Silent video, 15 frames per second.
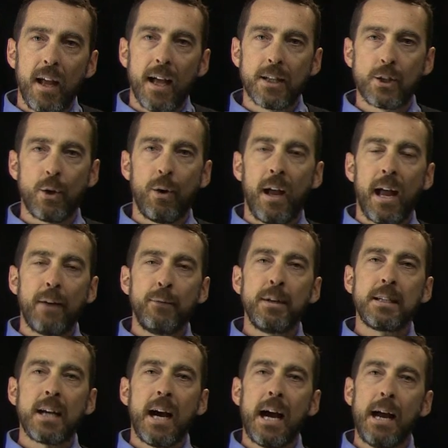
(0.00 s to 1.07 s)
and so every
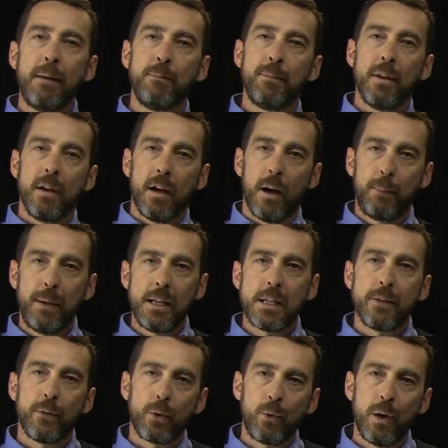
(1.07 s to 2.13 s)
time a piece
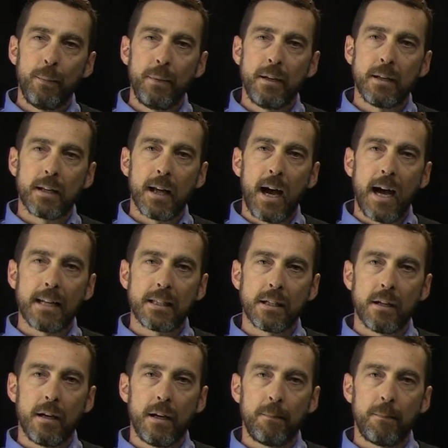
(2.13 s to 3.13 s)
of equipment got